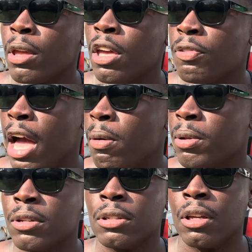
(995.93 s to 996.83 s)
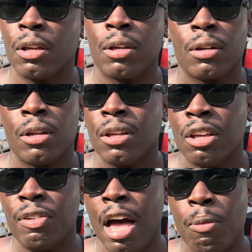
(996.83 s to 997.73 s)
If y'all
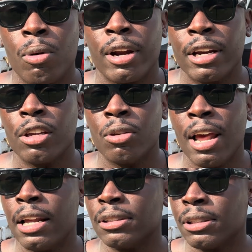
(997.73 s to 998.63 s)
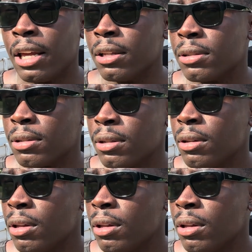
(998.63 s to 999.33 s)
were in the United States,